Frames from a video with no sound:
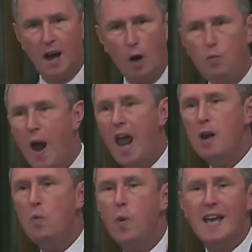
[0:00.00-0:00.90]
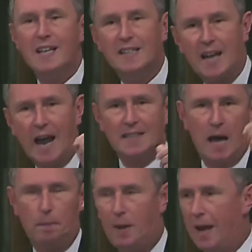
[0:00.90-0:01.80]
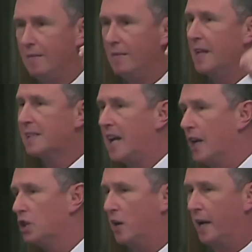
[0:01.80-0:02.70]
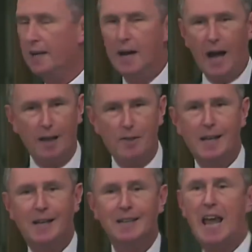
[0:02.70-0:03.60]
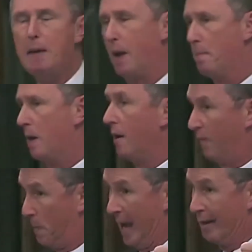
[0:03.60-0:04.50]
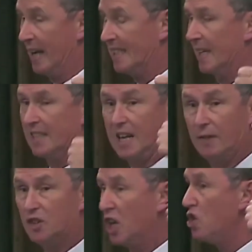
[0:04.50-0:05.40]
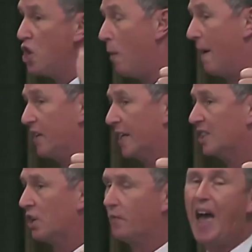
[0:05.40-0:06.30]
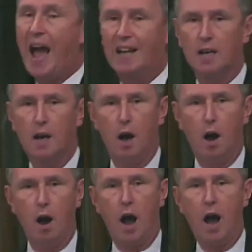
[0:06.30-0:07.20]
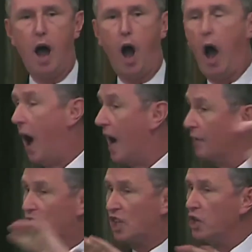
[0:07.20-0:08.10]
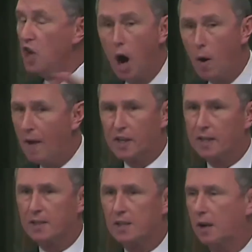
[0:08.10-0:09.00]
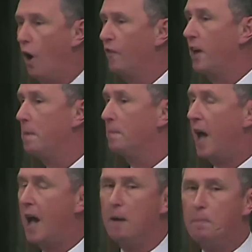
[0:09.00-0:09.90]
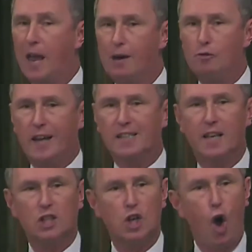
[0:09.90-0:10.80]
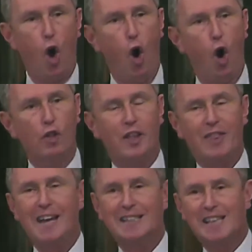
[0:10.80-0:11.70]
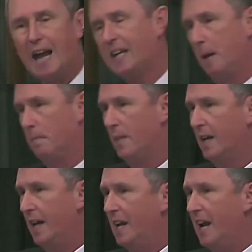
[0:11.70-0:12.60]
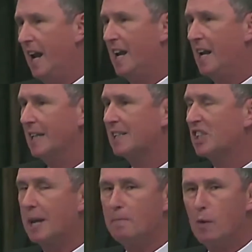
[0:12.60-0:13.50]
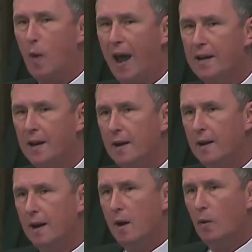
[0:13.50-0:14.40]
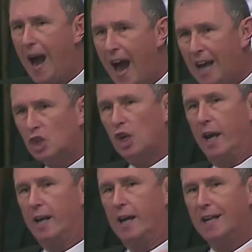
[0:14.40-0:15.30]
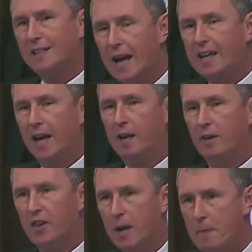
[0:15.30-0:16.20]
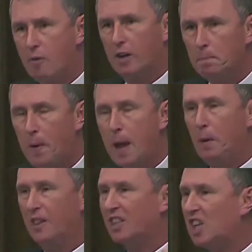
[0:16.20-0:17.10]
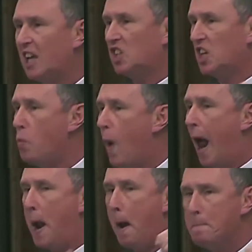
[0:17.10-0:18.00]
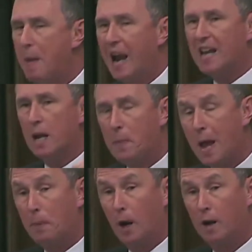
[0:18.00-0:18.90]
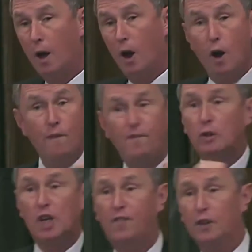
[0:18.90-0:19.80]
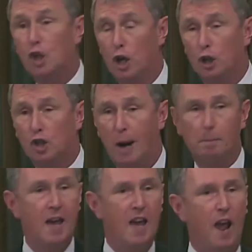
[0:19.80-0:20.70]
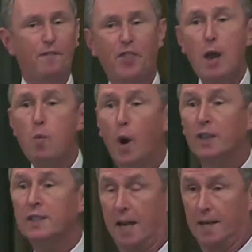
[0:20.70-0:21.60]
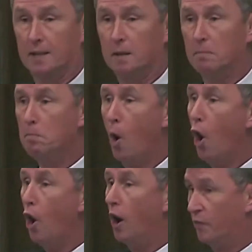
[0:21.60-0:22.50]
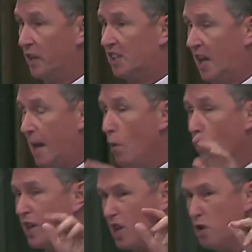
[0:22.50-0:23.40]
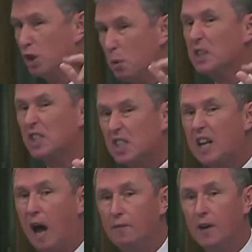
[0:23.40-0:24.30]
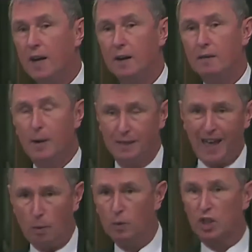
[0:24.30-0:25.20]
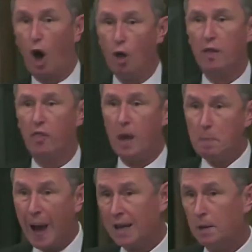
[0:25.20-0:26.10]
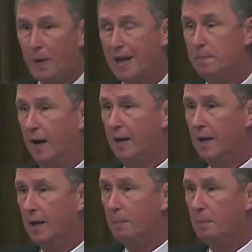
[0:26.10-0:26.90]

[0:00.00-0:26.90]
And when we stand up in this country and then condemn him for being racist, and I've seen no evidence of that, uh, I have seen no evidence of him uh, being racist or that they attack him in, in an unseemly way, we're actually attacking the American people, the 61 million people who voted for Donald Trump. If they wanted more of the same or the usual stuff, well, that was on the ballot paper.